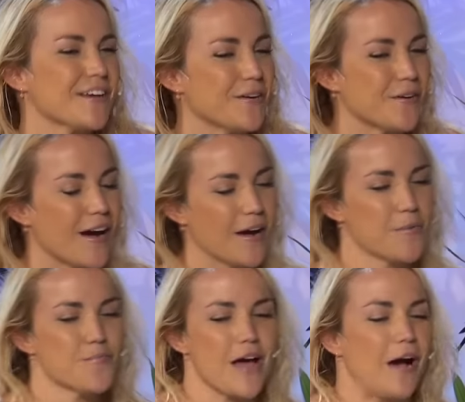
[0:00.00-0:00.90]
So,
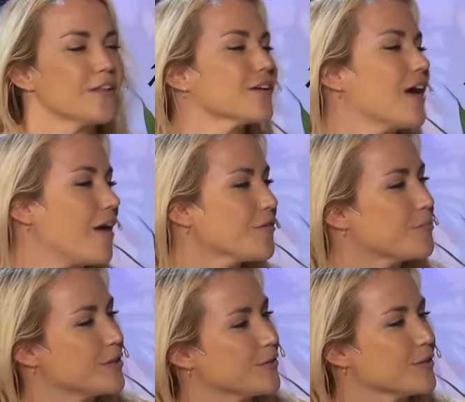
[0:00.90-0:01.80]
um, how long have you
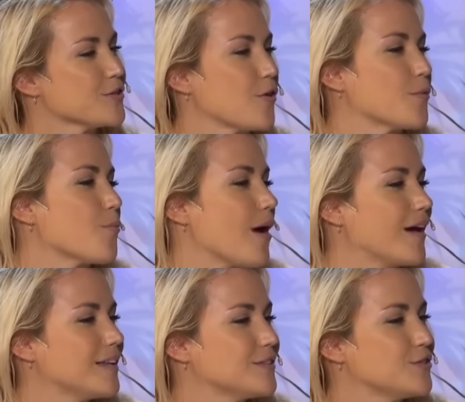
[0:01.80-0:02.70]
been doing the show, and
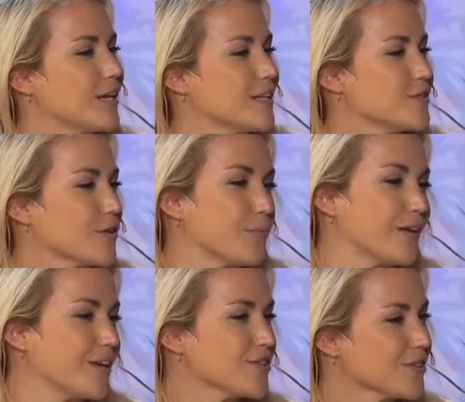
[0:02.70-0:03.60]
why did you get into
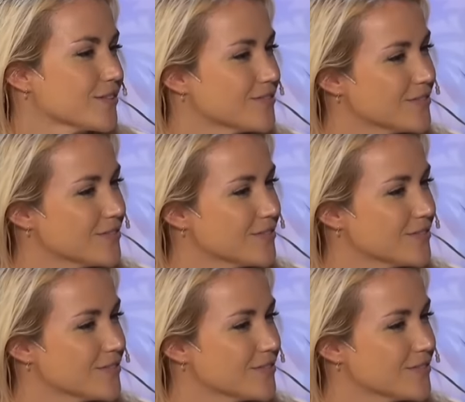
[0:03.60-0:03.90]
communication?